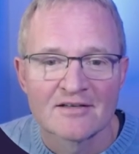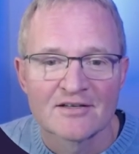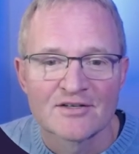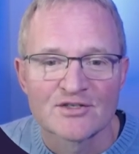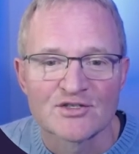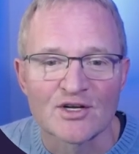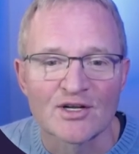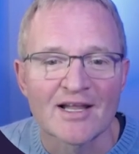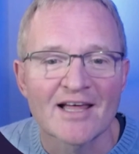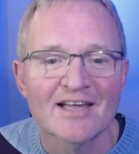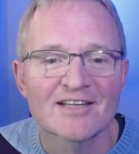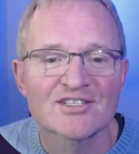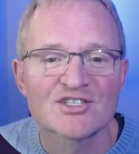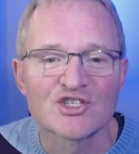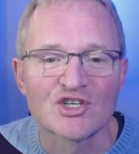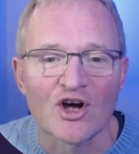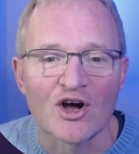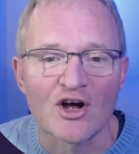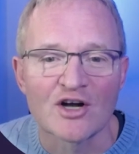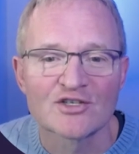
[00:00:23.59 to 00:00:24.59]
So let's
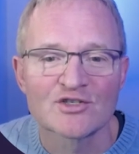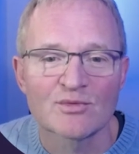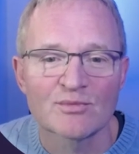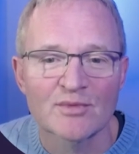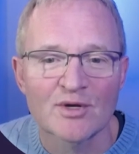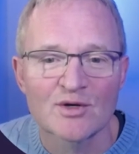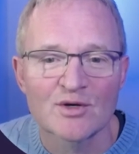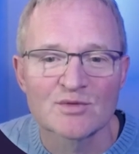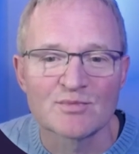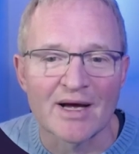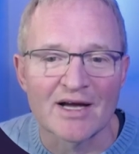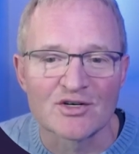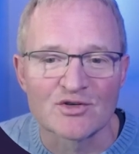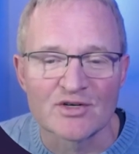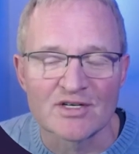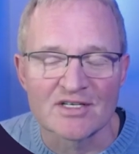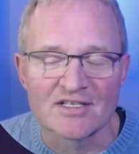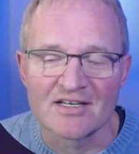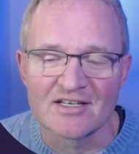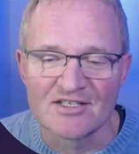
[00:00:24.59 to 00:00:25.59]
charge up those
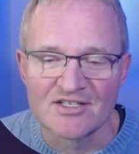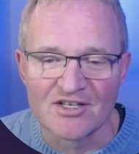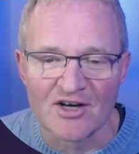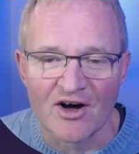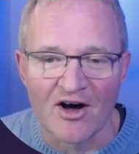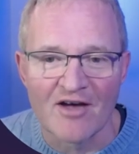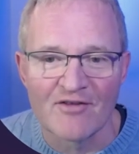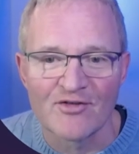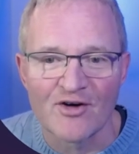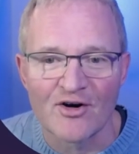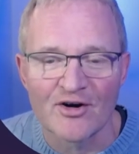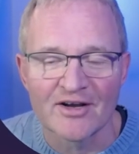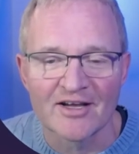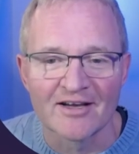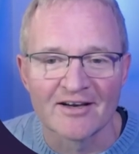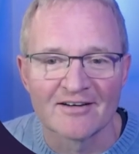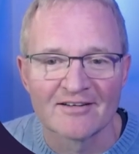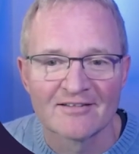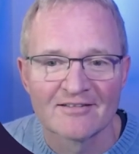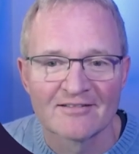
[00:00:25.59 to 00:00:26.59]
batteries and dive on in.